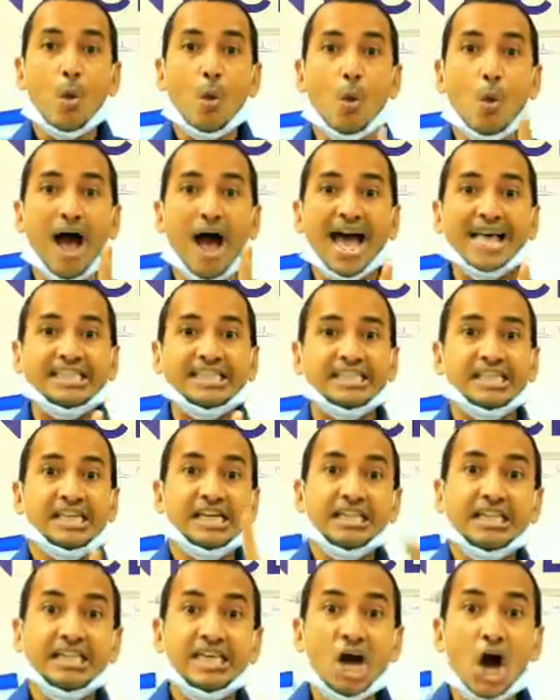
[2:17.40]

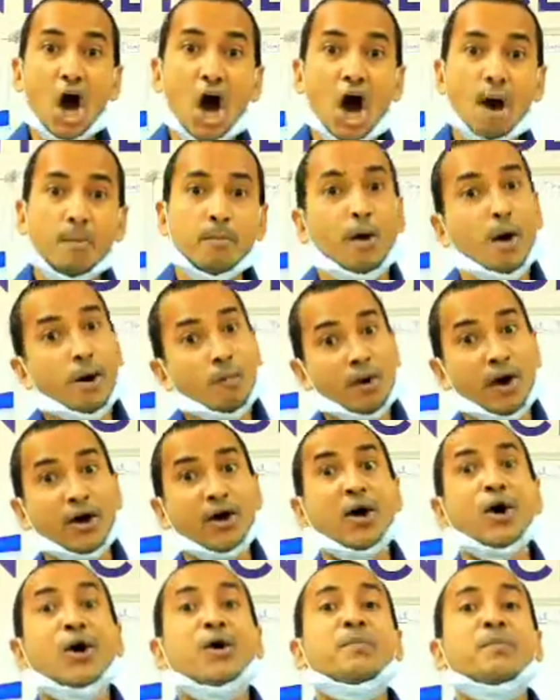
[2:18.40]
was the hub
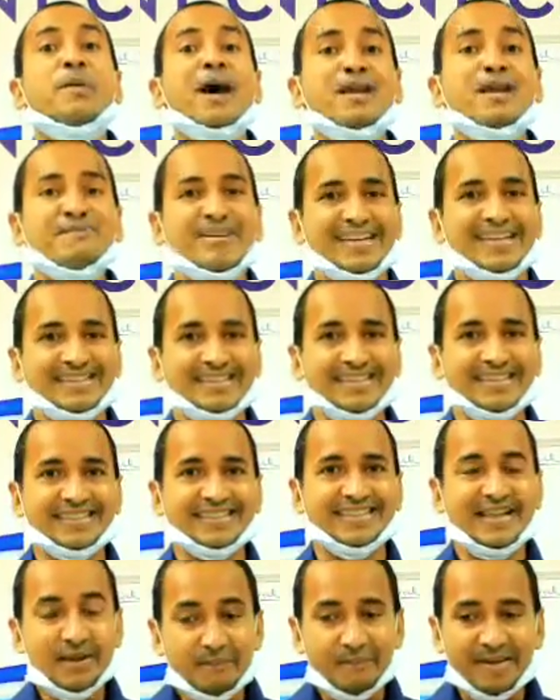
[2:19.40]
for herbal
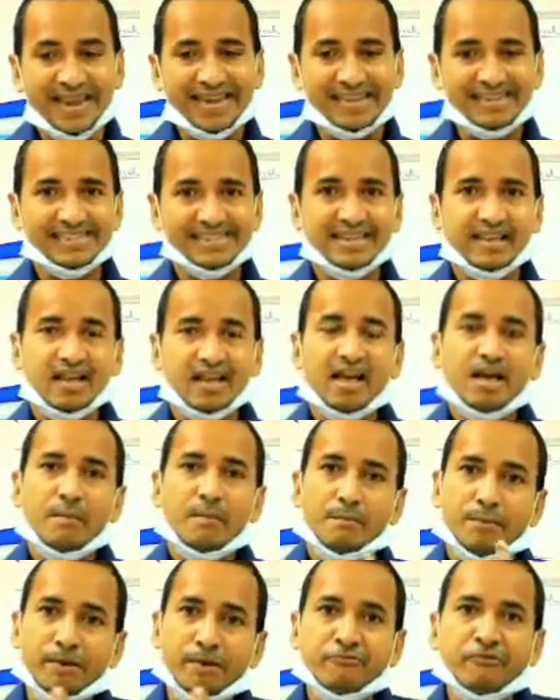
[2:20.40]
medicines. Means
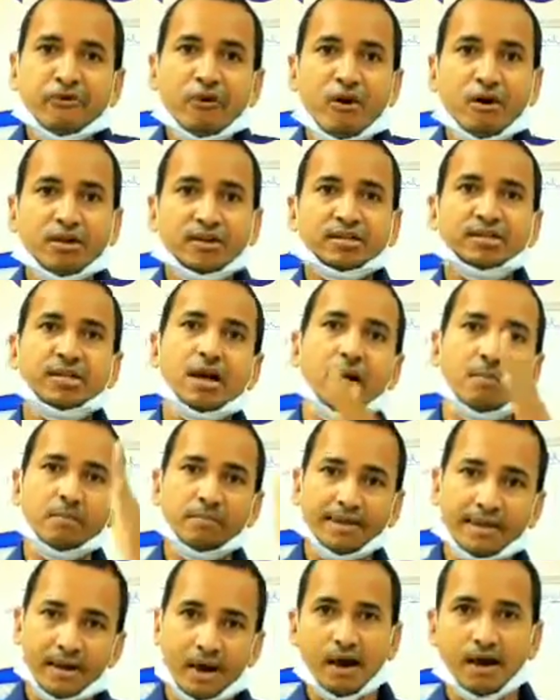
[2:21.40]
before
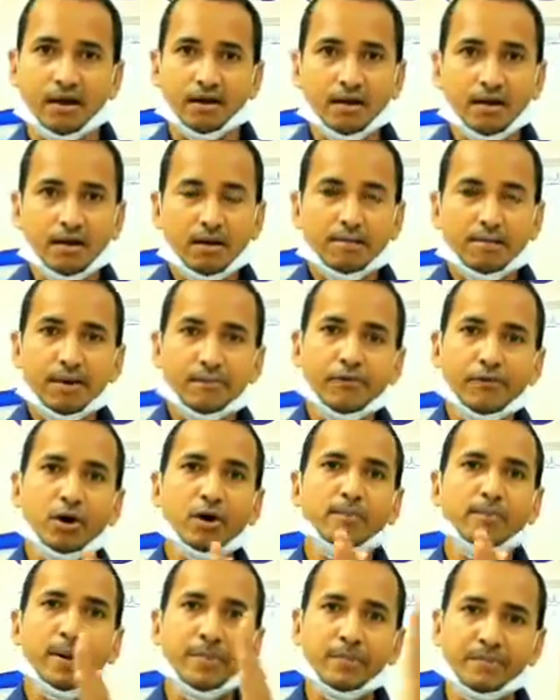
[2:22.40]
some year,
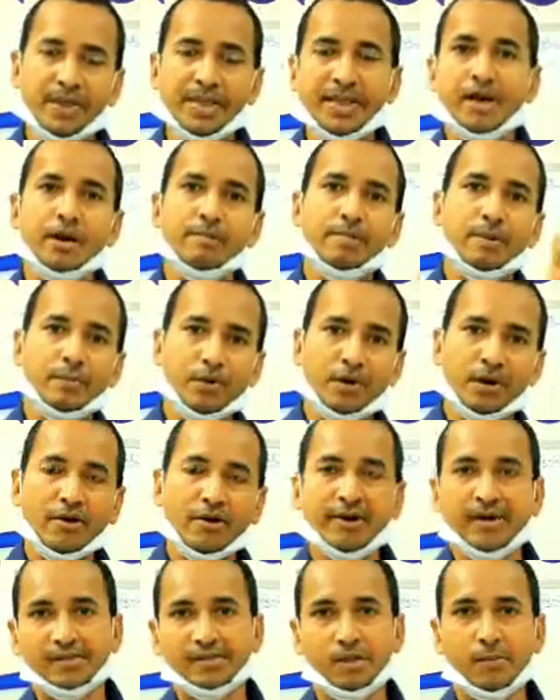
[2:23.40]
before 50 years, before
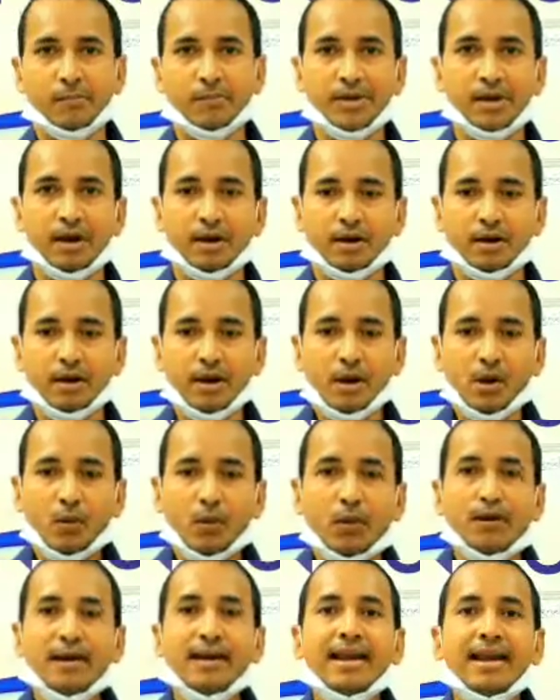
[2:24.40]
hundreds of years,
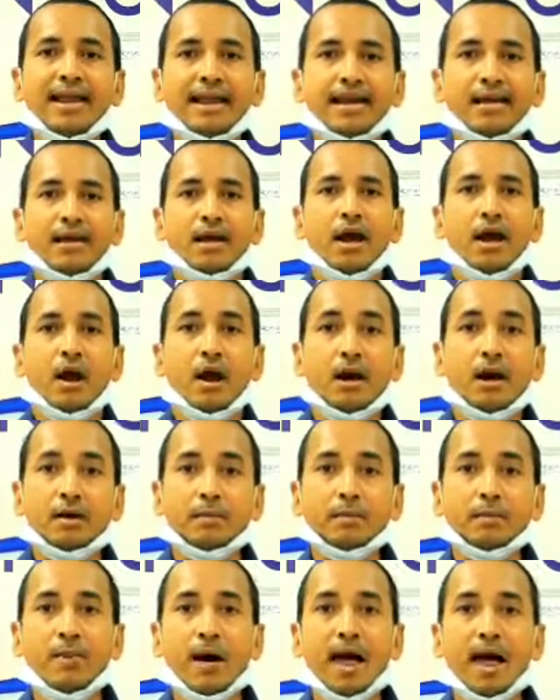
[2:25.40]
only
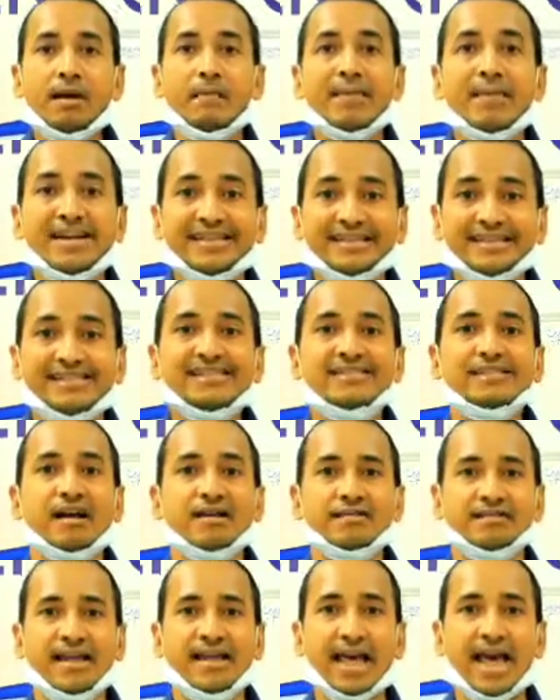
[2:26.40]
herbal medicines
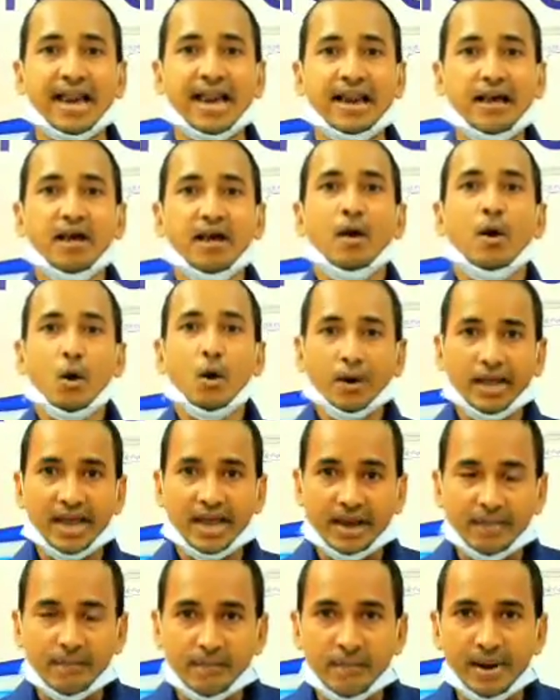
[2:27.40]
are there.
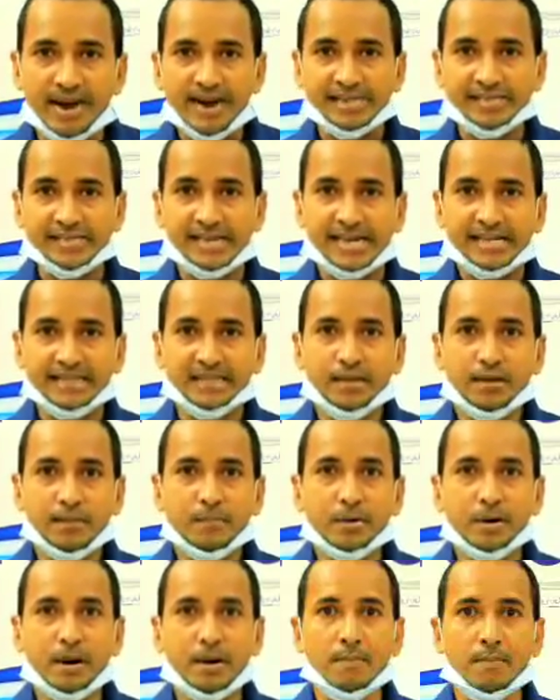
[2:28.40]

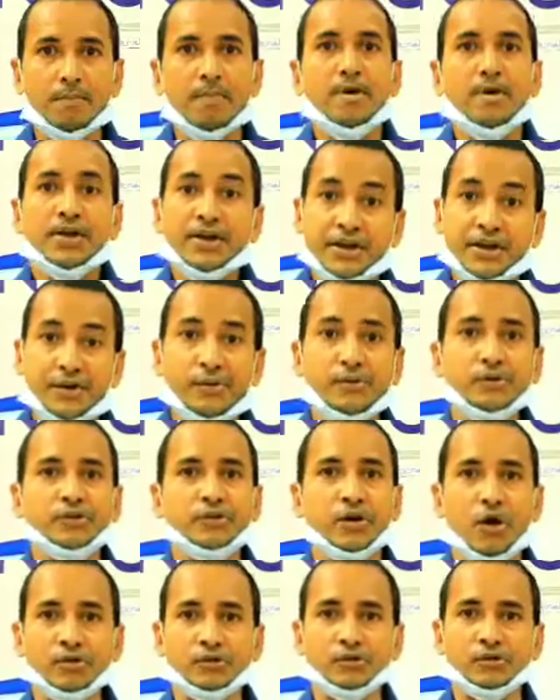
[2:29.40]
Medicines from crude
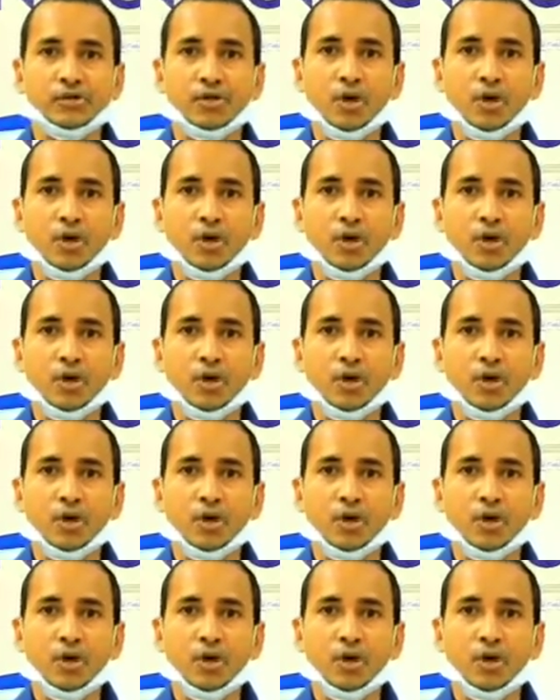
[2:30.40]
drugs,